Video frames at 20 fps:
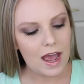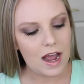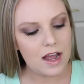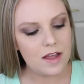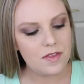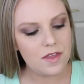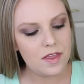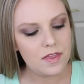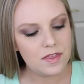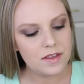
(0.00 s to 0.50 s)

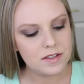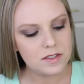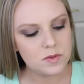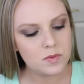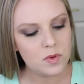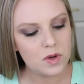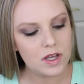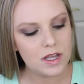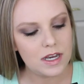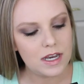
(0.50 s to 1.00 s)
And then this
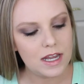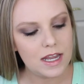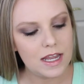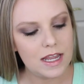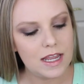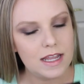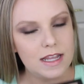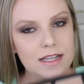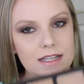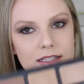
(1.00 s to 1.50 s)
one
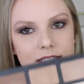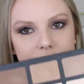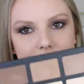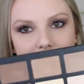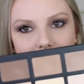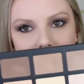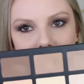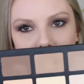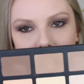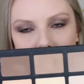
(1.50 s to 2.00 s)
is
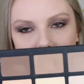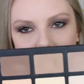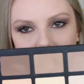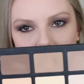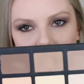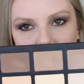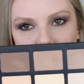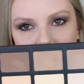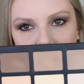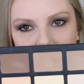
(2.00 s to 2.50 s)
like
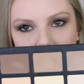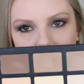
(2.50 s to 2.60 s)
a,